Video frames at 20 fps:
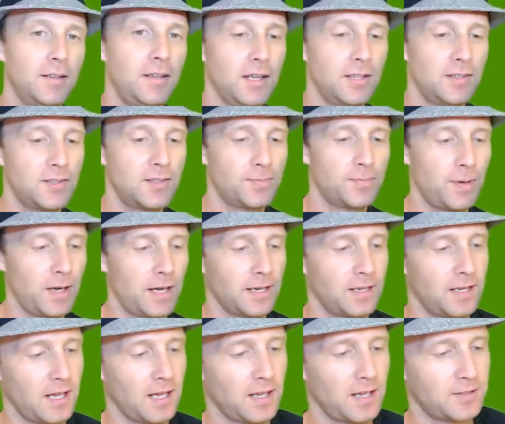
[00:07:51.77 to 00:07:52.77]
this
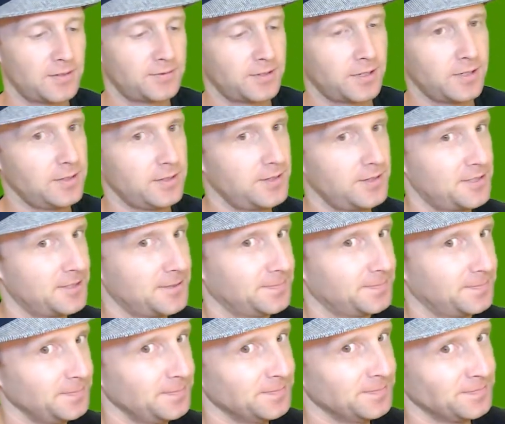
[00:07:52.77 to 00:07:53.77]
podcast
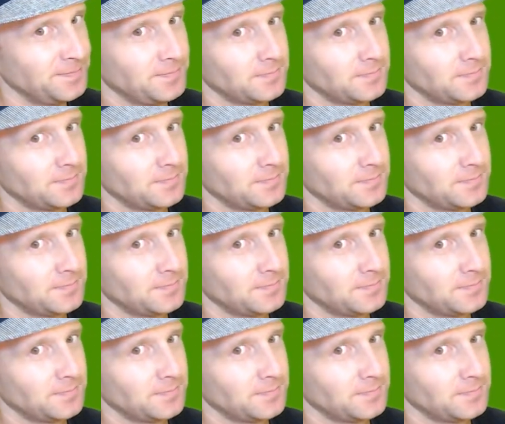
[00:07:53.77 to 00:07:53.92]
first.